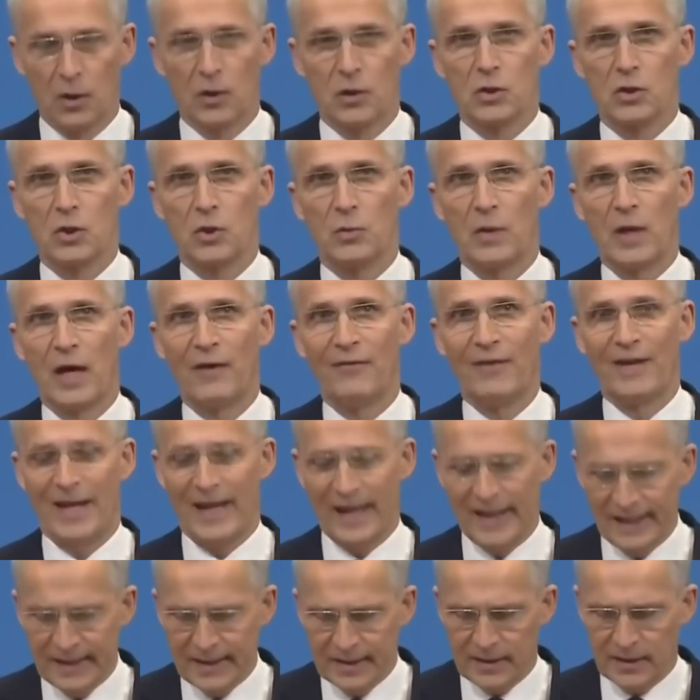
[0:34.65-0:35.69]
So we have
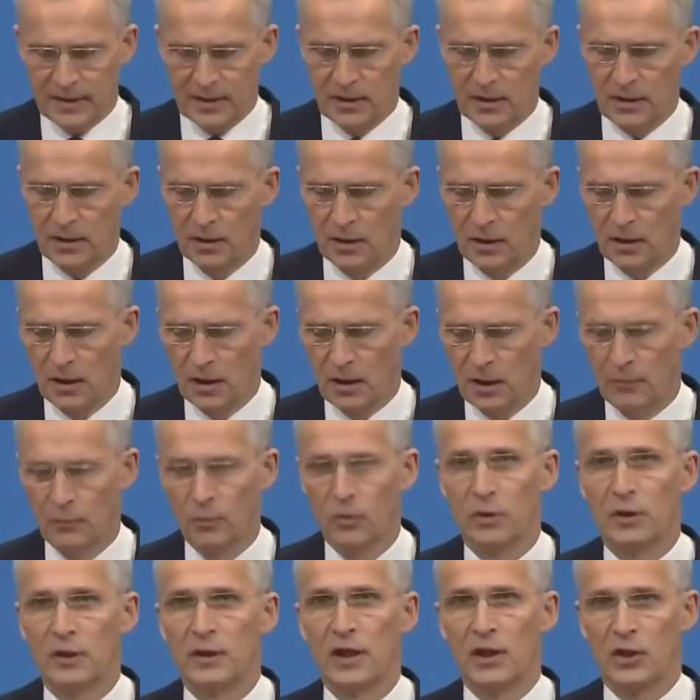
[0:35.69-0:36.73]
eight uh,
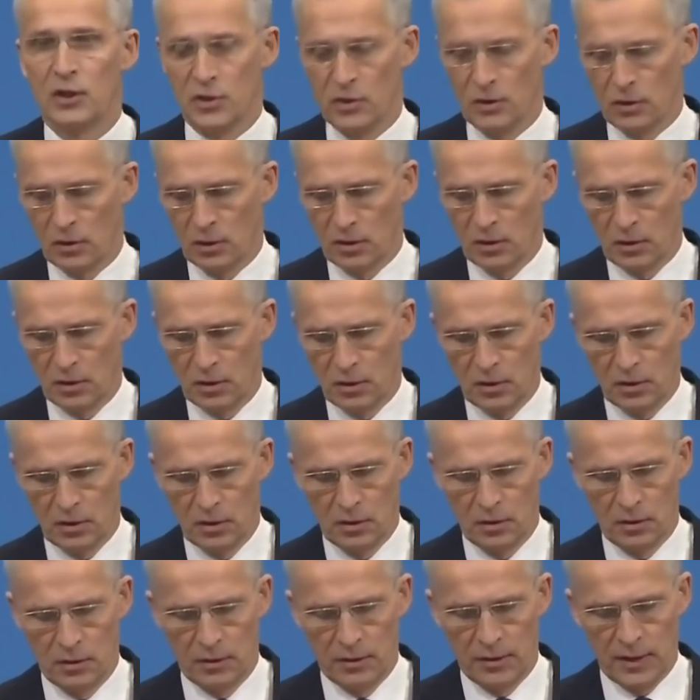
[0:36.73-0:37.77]
multinational
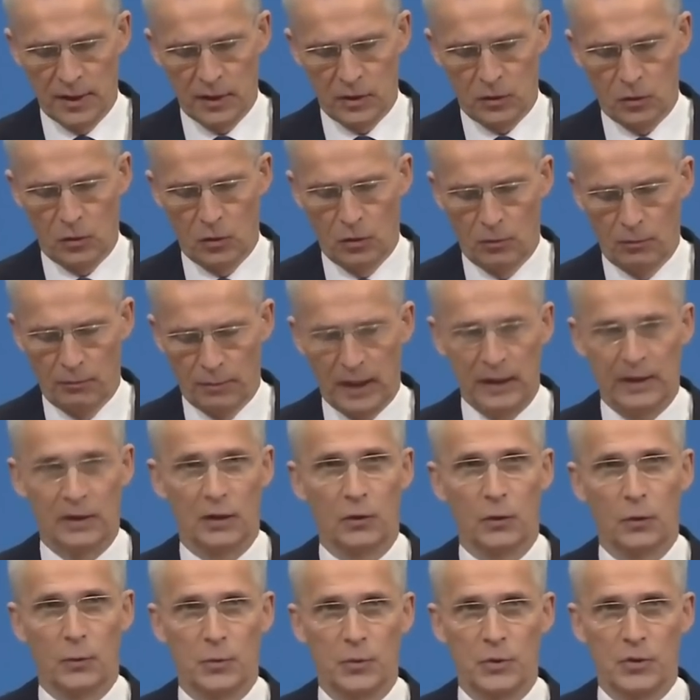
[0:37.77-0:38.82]
uh, NATO
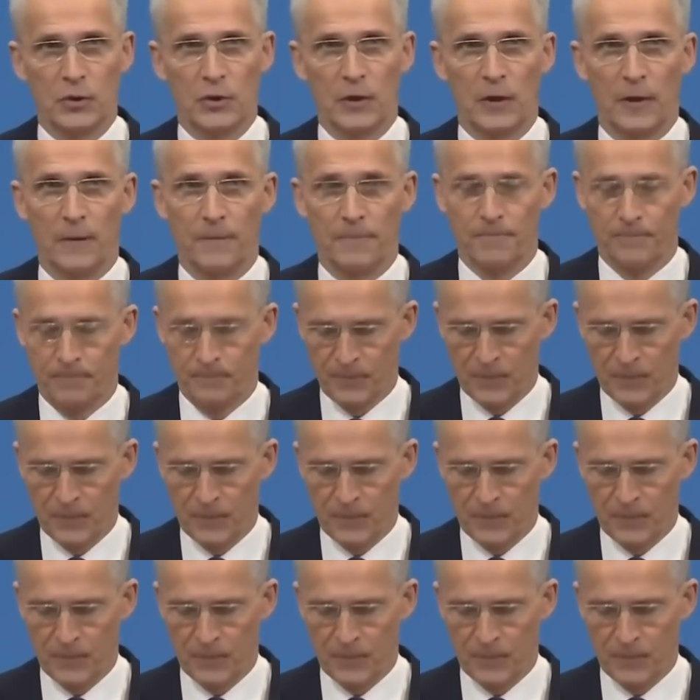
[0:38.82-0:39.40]
battlegroups uh,